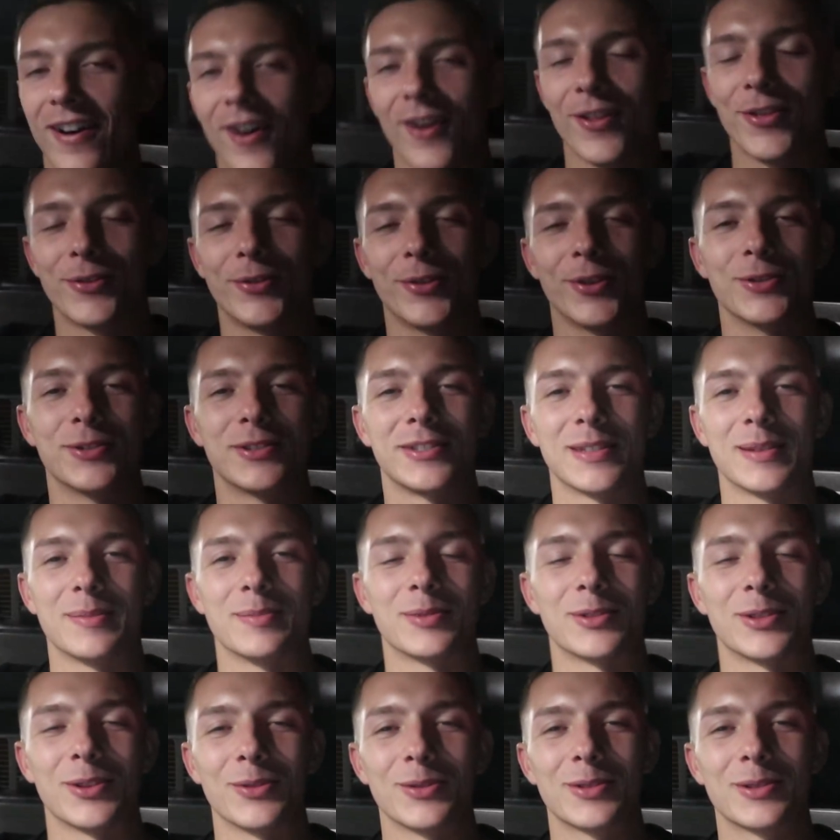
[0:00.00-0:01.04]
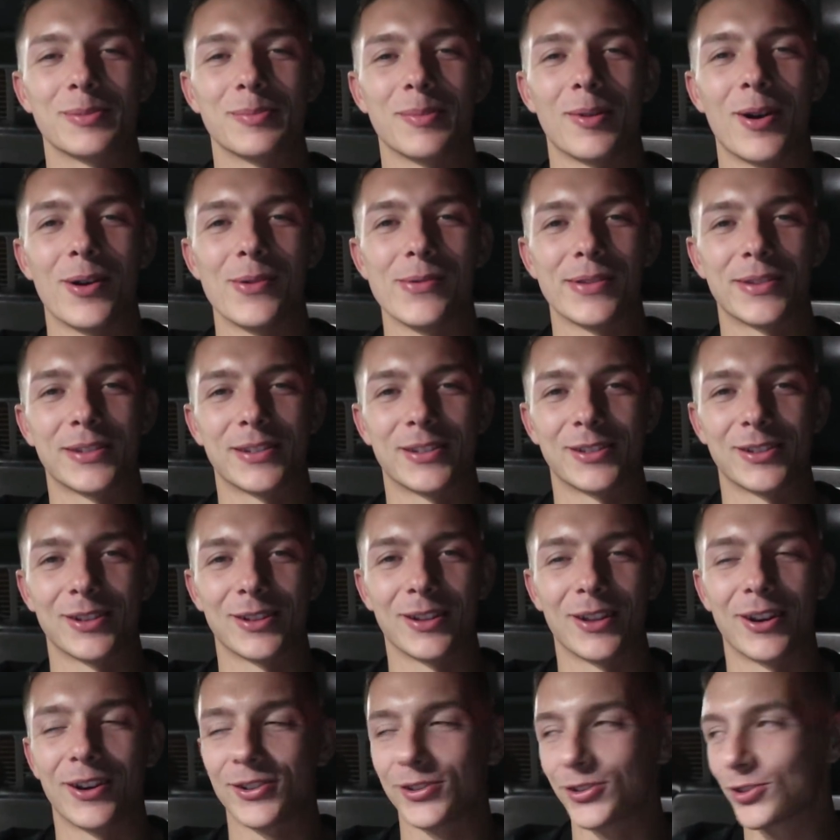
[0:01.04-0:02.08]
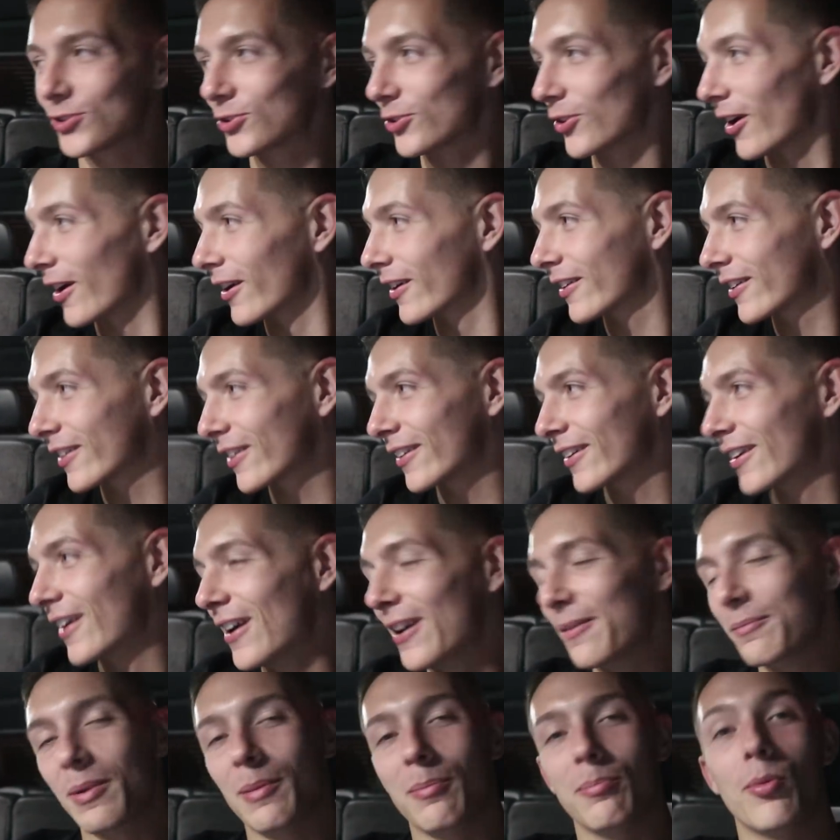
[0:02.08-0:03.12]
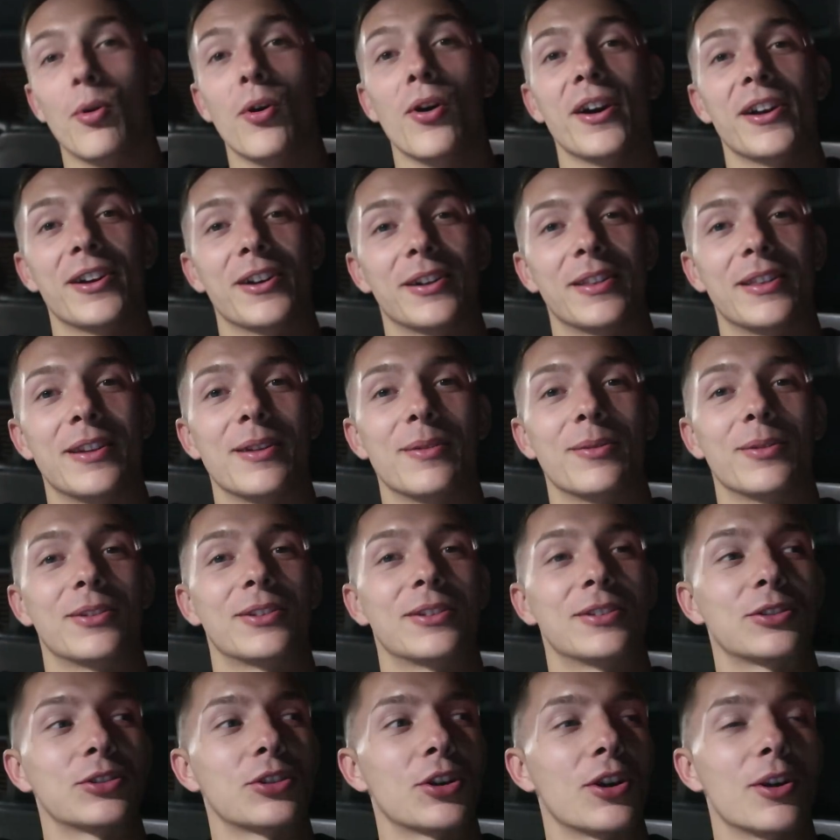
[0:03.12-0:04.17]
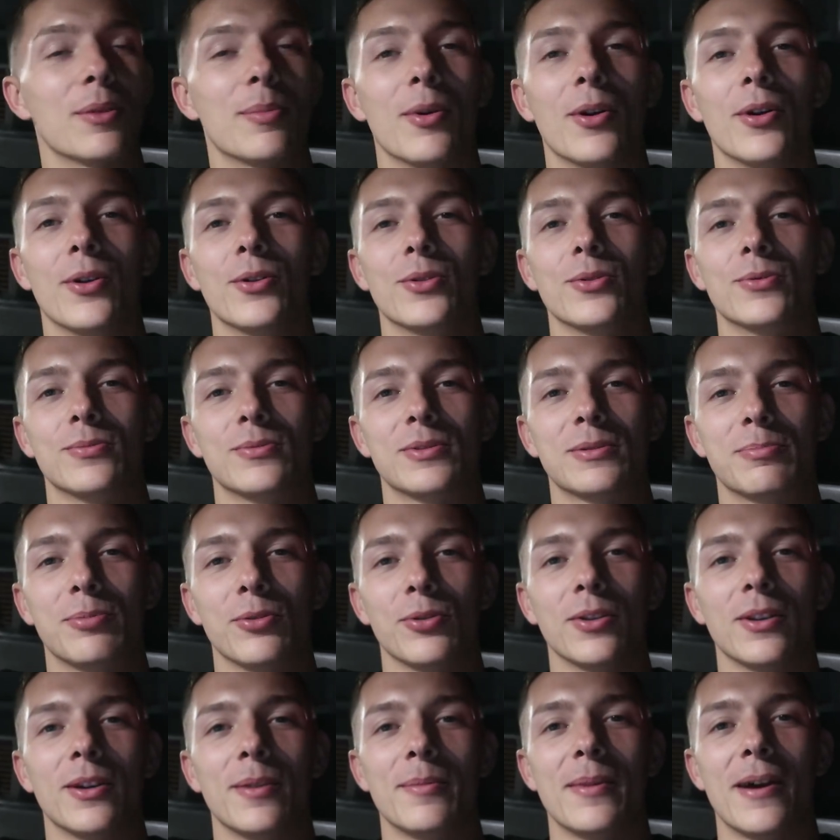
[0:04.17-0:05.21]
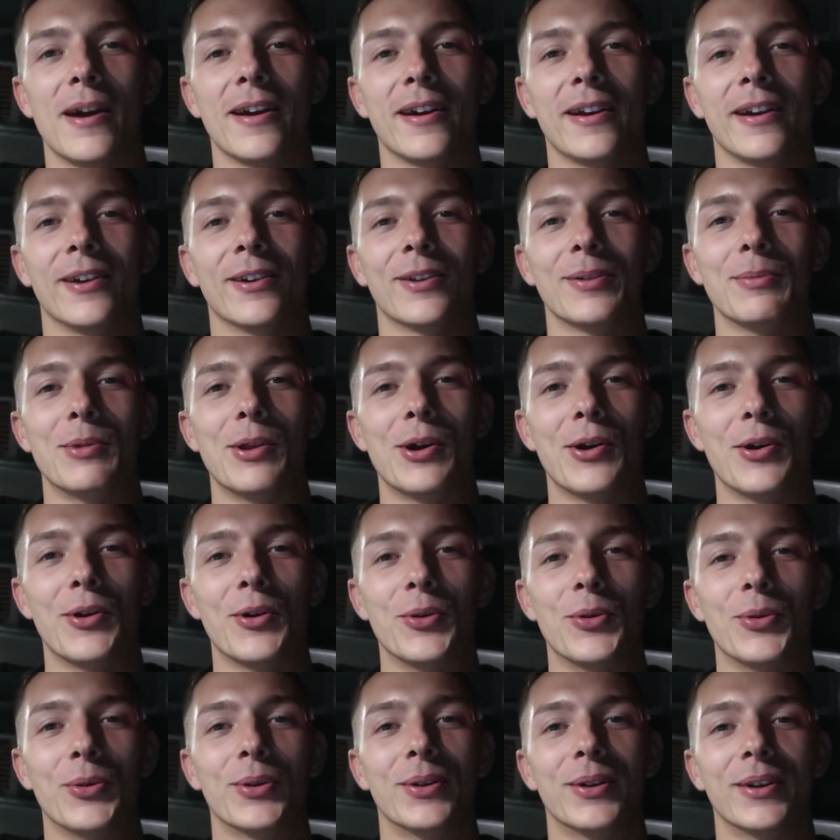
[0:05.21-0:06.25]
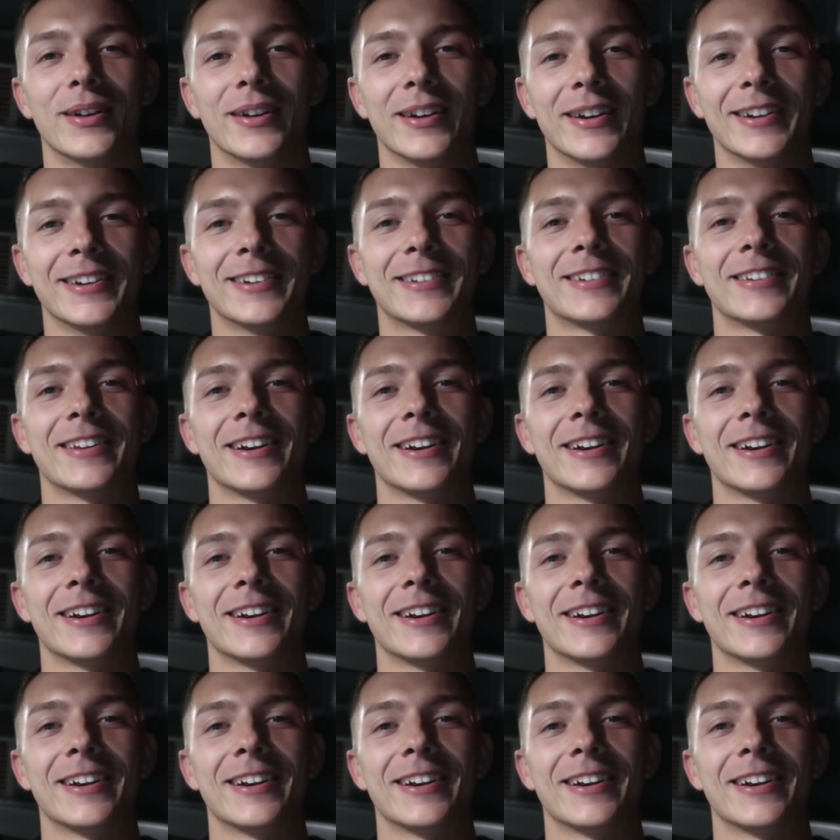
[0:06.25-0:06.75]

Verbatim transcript: All the roads seem so small with such a large truck. But boy, hearing that turbo spool up that hill, though, it's